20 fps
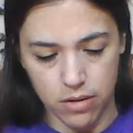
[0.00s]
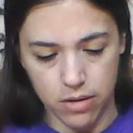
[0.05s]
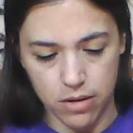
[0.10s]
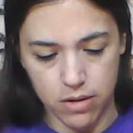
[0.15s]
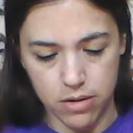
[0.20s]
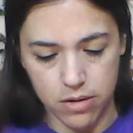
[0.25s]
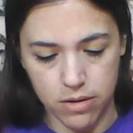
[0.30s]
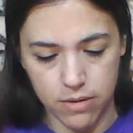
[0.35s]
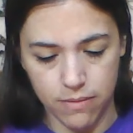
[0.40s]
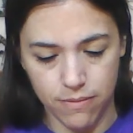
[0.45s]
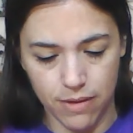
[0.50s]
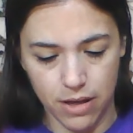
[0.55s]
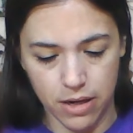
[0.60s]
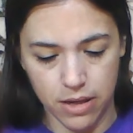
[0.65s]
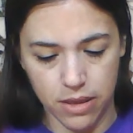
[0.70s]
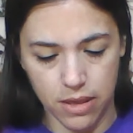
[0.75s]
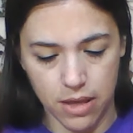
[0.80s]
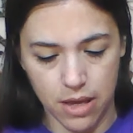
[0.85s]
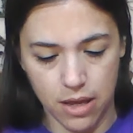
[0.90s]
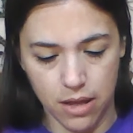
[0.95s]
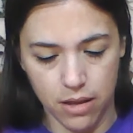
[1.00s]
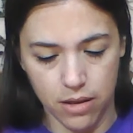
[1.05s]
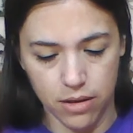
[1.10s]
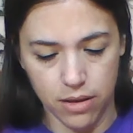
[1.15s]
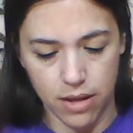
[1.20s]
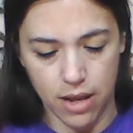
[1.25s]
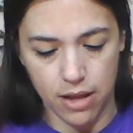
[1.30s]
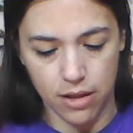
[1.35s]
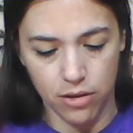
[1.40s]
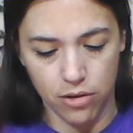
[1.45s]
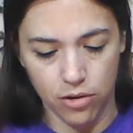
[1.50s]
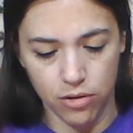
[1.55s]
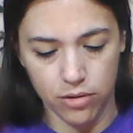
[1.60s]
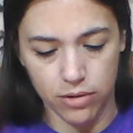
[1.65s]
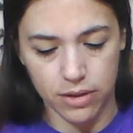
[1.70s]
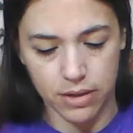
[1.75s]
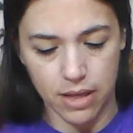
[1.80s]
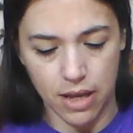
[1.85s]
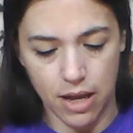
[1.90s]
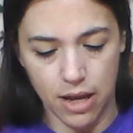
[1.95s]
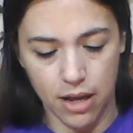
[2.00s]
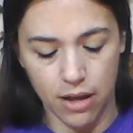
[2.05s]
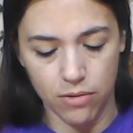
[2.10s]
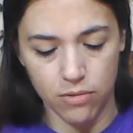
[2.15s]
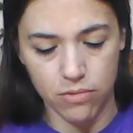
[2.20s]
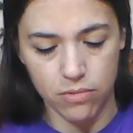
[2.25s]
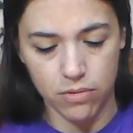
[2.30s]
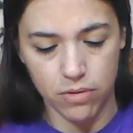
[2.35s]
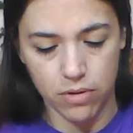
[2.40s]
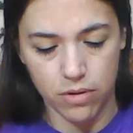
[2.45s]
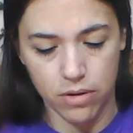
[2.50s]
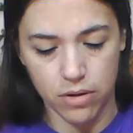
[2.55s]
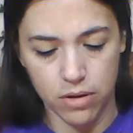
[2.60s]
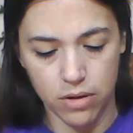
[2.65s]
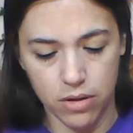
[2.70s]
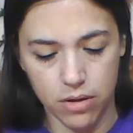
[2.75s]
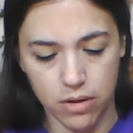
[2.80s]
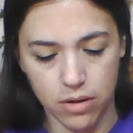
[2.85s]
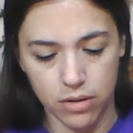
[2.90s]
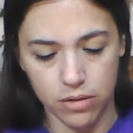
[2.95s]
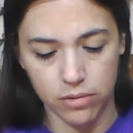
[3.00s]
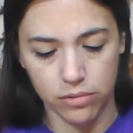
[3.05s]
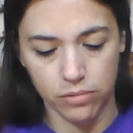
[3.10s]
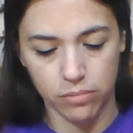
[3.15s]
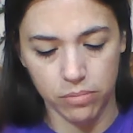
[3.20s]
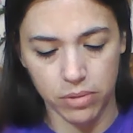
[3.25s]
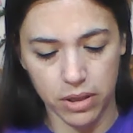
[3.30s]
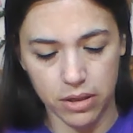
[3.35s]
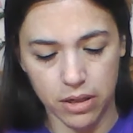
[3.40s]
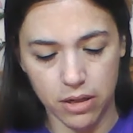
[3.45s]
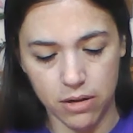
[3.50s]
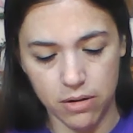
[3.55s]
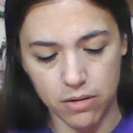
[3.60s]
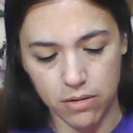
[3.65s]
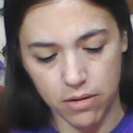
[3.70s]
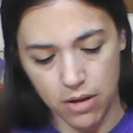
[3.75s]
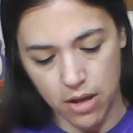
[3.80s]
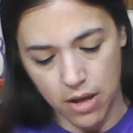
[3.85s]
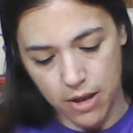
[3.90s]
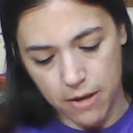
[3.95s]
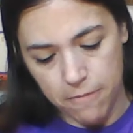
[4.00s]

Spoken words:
Kind of like that style. A little bit here.